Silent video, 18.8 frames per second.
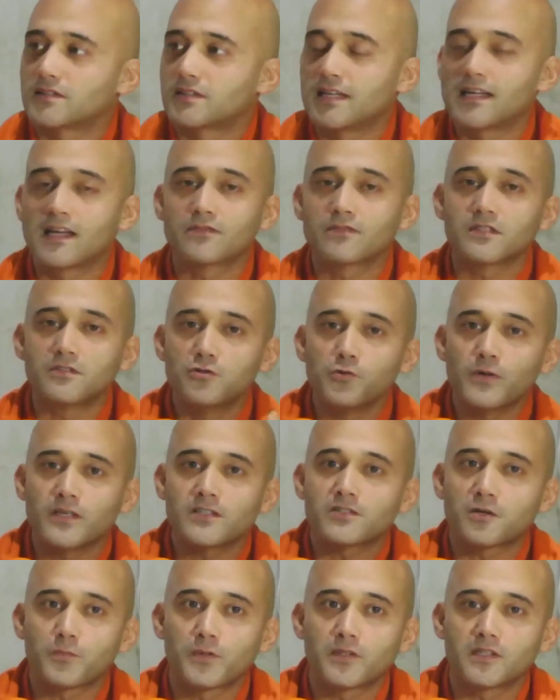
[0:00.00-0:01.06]
he gives a new
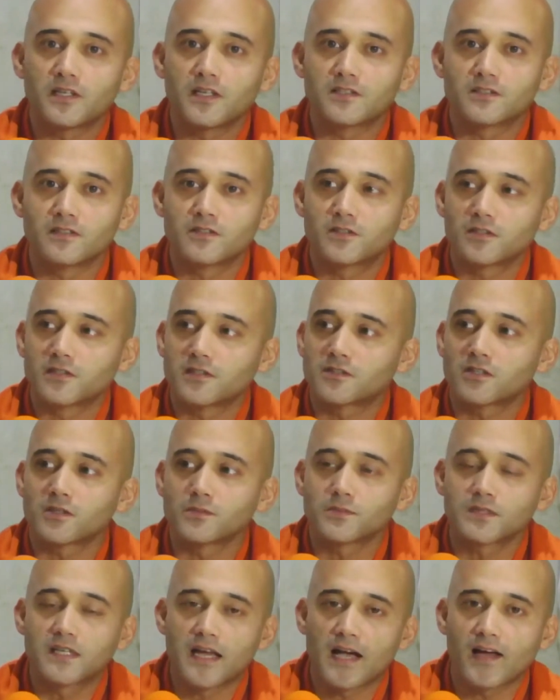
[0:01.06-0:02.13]
interpretation to the terms
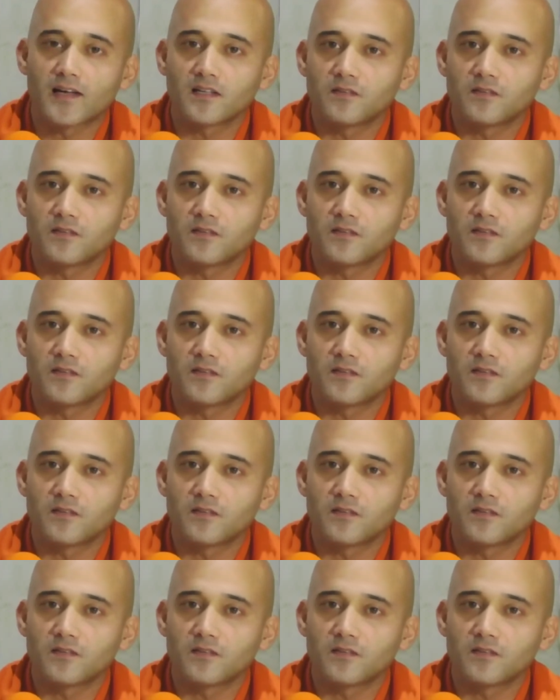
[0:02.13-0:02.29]
jnana